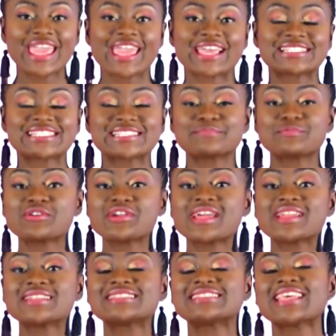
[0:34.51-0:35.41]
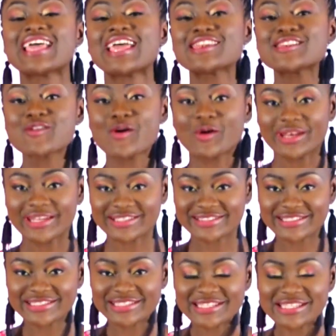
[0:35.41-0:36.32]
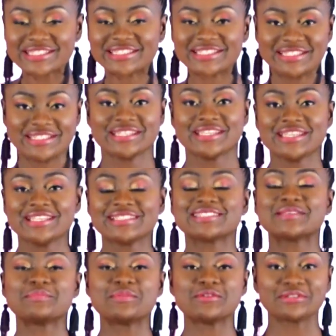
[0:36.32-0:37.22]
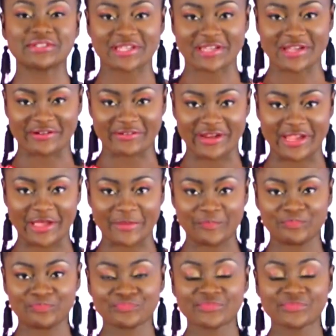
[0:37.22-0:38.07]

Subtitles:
experience, and knowledge needed to build a career.